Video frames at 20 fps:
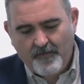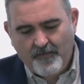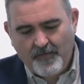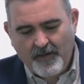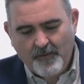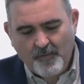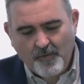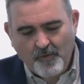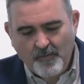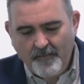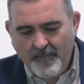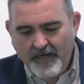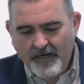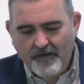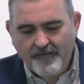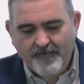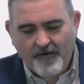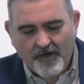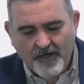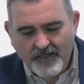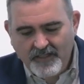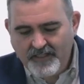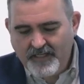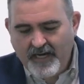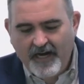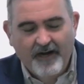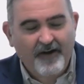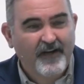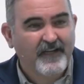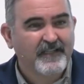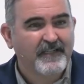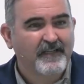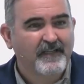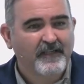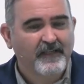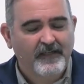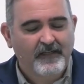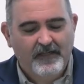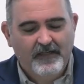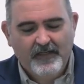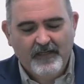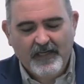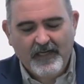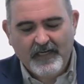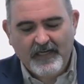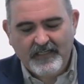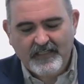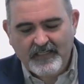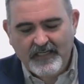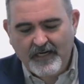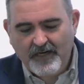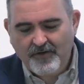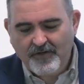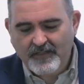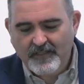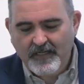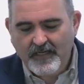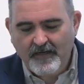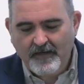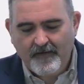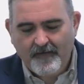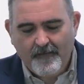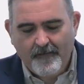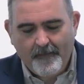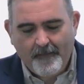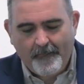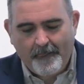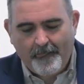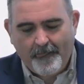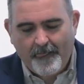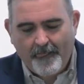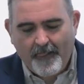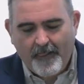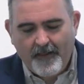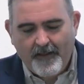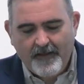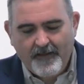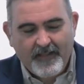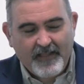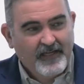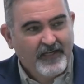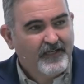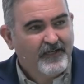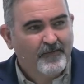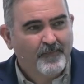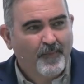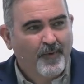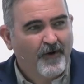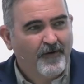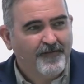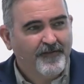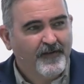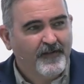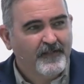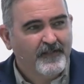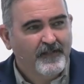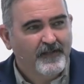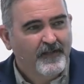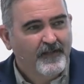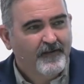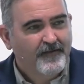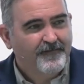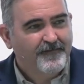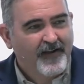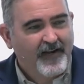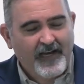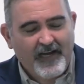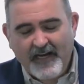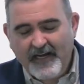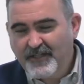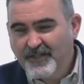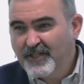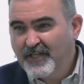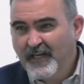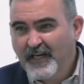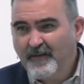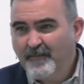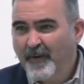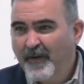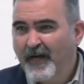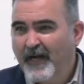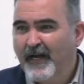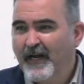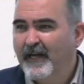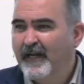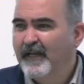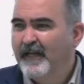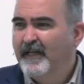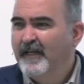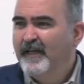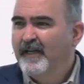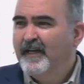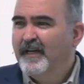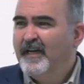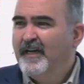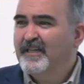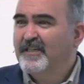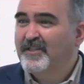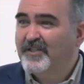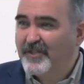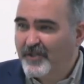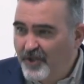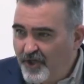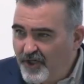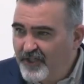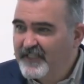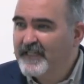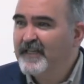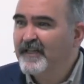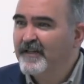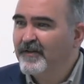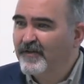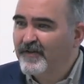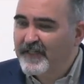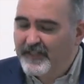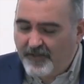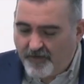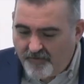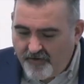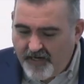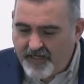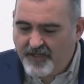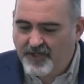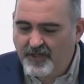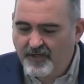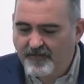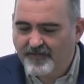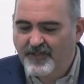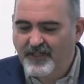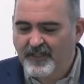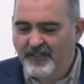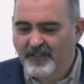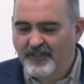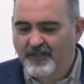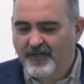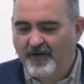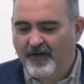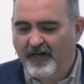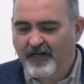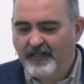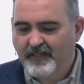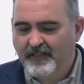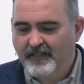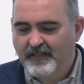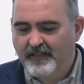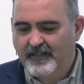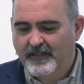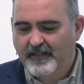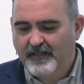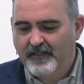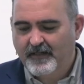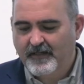They were all men of honest character and integrity. They did not profit financially by asserting the resurrection of Jesus Christ.